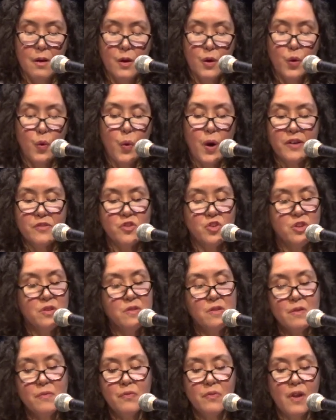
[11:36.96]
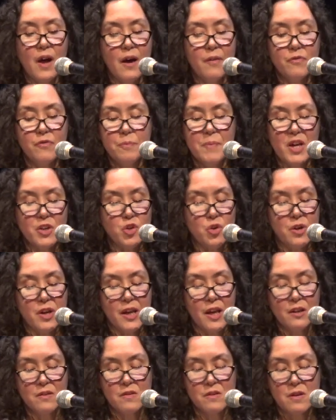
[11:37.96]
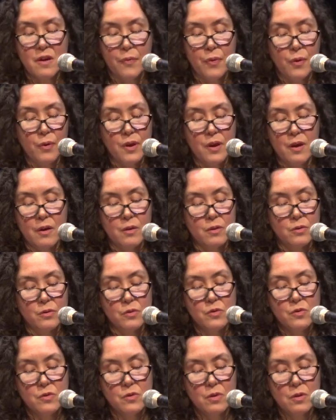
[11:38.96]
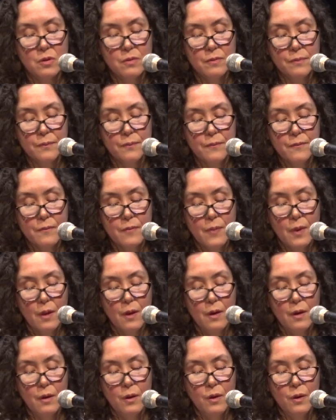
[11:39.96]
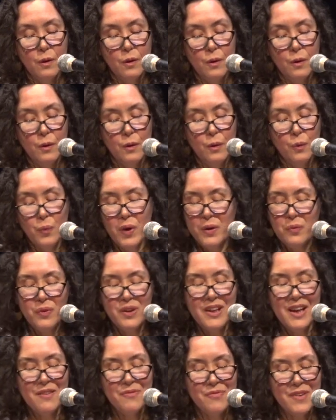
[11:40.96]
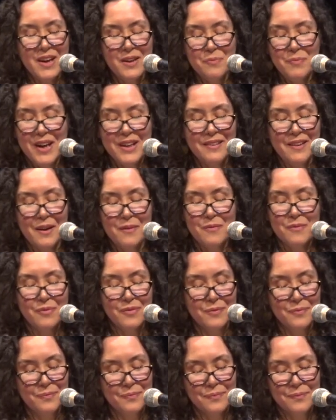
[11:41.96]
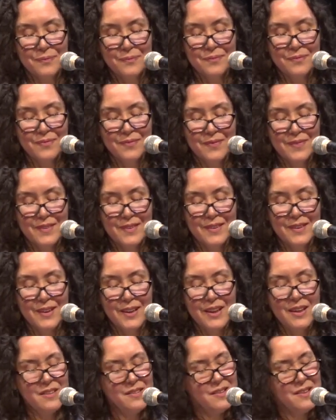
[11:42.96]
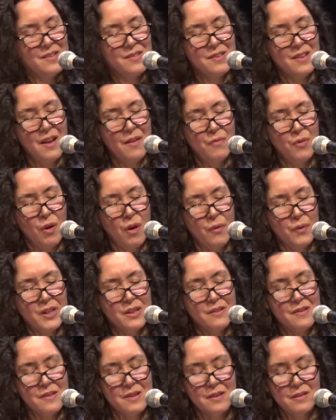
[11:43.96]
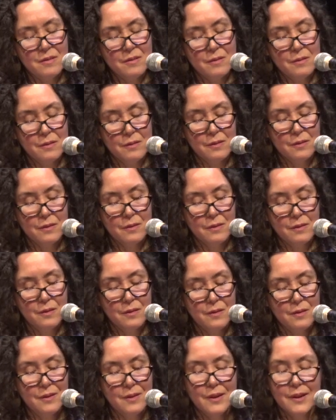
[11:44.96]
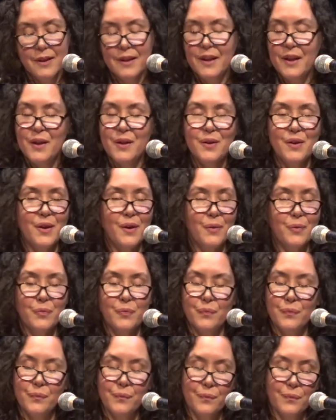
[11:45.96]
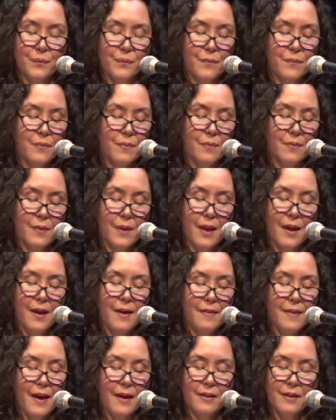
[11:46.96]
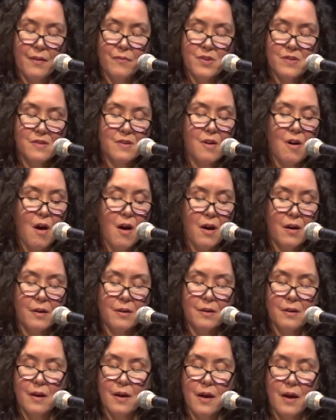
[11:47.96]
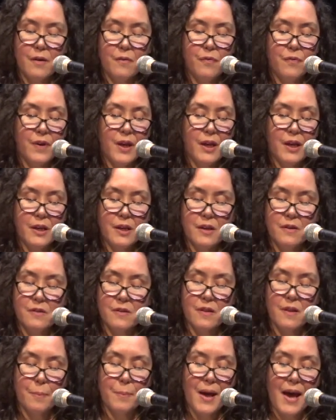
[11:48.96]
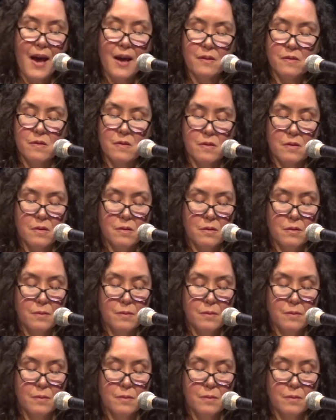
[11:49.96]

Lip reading: Questions of love measured against other years. When will I find my love? Is this love growing still? No. That love is gone and fading into the past.